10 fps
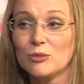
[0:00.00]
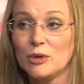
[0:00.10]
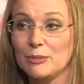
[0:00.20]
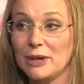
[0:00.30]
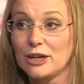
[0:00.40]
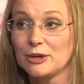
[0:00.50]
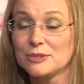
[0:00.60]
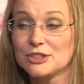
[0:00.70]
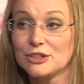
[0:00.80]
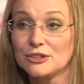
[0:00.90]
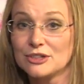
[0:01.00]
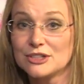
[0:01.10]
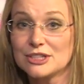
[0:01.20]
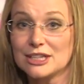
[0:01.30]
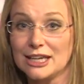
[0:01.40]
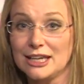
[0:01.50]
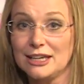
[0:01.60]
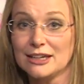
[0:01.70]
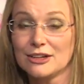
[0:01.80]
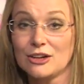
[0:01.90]
With makeup students,
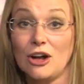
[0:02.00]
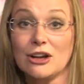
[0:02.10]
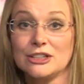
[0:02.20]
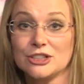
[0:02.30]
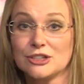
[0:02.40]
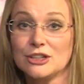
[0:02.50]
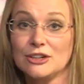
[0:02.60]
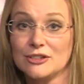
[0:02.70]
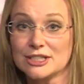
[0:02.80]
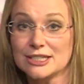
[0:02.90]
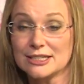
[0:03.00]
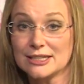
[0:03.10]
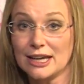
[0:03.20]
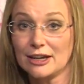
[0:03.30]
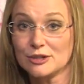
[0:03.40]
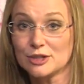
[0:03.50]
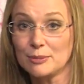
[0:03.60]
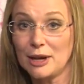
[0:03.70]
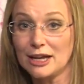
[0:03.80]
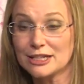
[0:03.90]
the colleges and universities that they're going to
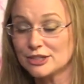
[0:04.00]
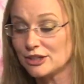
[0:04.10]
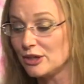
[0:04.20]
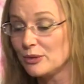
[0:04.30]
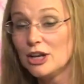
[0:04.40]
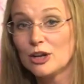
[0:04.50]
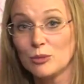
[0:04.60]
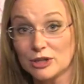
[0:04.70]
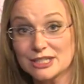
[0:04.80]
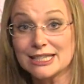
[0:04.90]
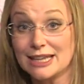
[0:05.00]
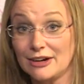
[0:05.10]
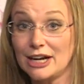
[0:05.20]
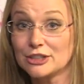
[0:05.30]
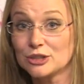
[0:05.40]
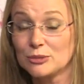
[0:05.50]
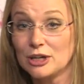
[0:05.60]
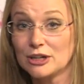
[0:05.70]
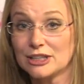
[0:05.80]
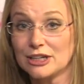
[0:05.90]
apply to want to see their actual
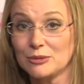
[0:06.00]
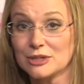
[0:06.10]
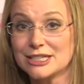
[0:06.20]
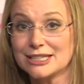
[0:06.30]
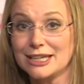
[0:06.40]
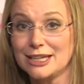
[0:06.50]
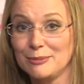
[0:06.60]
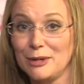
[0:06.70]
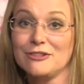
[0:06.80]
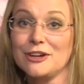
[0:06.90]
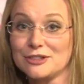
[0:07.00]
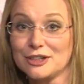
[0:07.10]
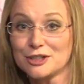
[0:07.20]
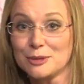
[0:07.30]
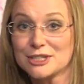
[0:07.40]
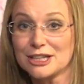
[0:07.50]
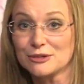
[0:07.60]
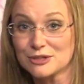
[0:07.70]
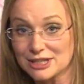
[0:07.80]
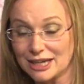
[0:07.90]
work. They don't want to see my Photoshop
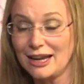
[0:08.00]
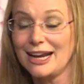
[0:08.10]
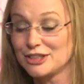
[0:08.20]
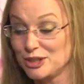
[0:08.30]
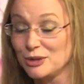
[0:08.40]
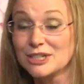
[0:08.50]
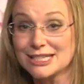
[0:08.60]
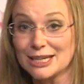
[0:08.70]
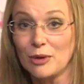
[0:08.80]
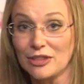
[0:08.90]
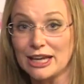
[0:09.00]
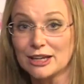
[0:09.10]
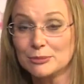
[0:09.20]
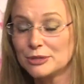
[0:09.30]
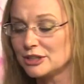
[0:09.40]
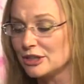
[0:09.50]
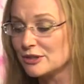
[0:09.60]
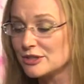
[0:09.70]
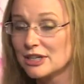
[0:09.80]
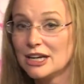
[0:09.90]
skills. They actually want to see what they can
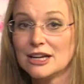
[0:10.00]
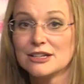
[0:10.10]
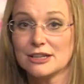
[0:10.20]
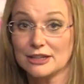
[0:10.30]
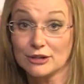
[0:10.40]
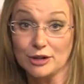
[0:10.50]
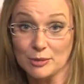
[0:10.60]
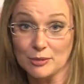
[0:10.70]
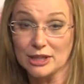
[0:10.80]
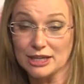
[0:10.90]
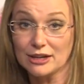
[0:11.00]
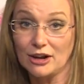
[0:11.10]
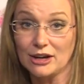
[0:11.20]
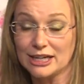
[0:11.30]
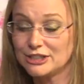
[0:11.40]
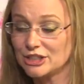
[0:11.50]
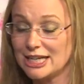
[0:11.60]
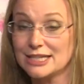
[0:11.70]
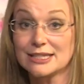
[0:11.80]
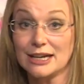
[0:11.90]
produce. So the agreement with the college
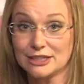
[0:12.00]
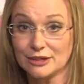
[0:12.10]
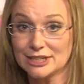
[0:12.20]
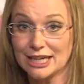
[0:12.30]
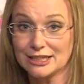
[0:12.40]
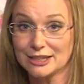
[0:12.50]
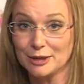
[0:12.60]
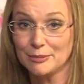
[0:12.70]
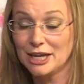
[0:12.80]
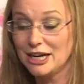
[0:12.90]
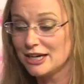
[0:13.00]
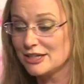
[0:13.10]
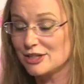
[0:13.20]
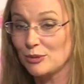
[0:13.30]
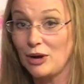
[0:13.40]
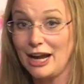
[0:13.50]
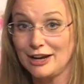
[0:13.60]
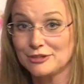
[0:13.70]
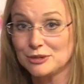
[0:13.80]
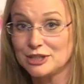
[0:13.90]
is that I don't edit them. So what I
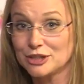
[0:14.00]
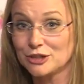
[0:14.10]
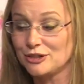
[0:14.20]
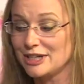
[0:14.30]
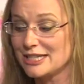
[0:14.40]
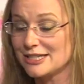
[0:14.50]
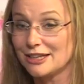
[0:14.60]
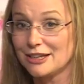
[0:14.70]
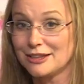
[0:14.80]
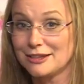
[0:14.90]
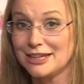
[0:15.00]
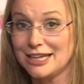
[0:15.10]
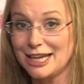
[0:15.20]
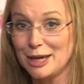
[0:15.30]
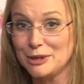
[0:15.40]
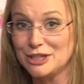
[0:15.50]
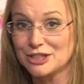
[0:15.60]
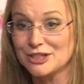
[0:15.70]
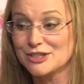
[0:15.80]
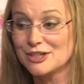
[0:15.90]
have to ensure is that the
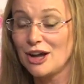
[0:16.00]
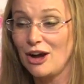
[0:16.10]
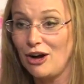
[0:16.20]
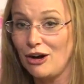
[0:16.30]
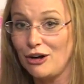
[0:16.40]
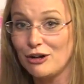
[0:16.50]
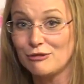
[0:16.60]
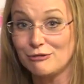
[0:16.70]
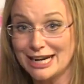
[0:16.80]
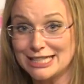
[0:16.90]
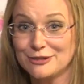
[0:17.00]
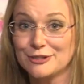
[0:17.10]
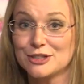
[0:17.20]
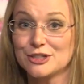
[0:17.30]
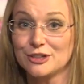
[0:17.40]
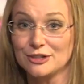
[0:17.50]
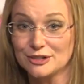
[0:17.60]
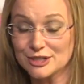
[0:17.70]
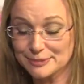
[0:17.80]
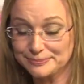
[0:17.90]
images are ready for the
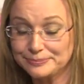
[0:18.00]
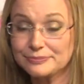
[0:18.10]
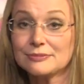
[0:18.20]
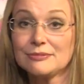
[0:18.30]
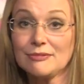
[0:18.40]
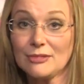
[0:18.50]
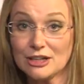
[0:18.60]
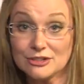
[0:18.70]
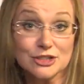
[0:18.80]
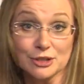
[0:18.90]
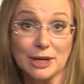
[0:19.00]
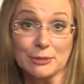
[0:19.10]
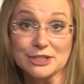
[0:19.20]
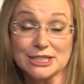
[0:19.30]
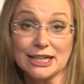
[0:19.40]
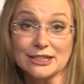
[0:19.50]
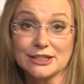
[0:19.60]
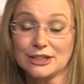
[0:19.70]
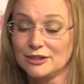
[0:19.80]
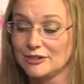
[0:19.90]
students to be able to take
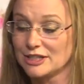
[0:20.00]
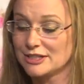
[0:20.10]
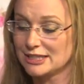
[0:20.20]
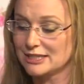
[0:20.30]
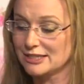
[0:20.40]
to the university.